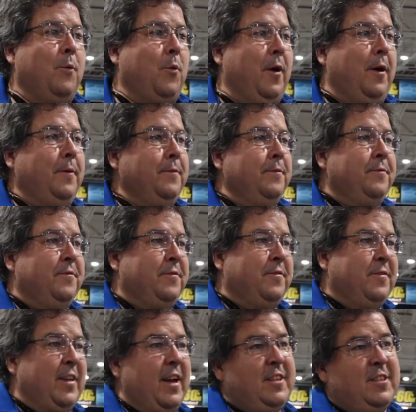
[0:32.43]
Well,
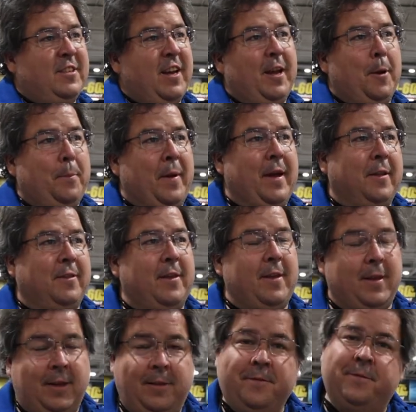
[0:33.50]
that's not a bad
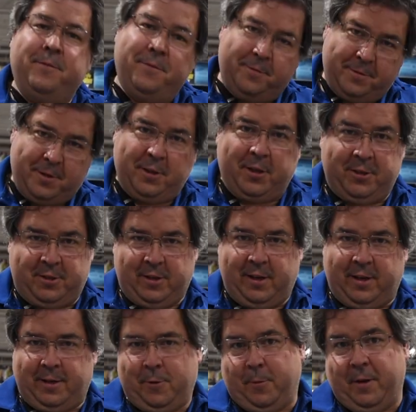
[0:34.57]
thing unless you
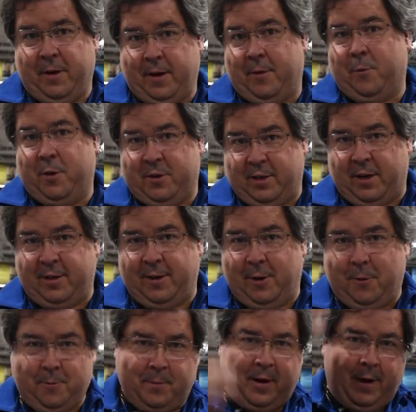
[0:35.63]
like humidity, which I
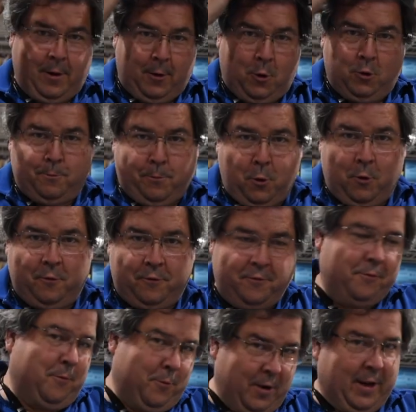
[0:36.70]
don't. My hair goes poof
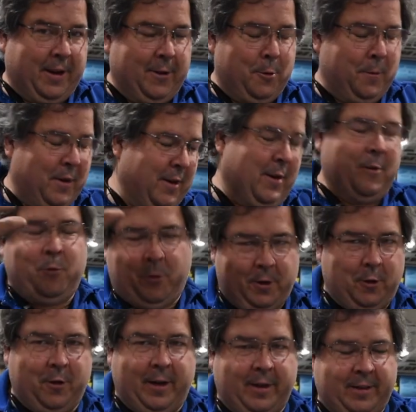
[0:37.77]
when I get humidity. We
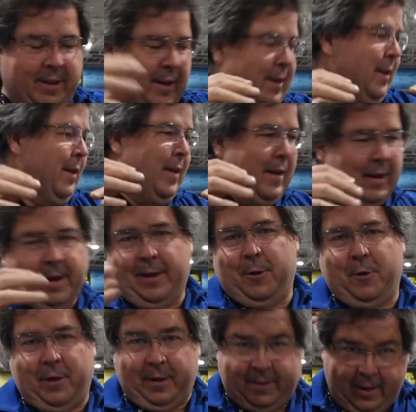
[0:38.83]
don't like that. I
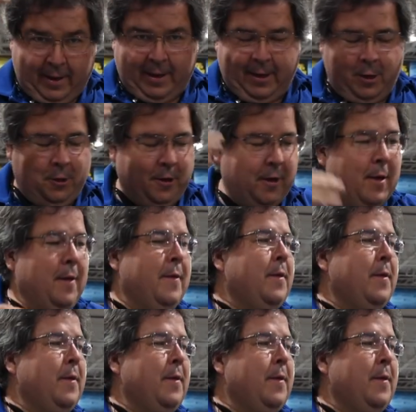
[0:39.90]
don't like that kind of look.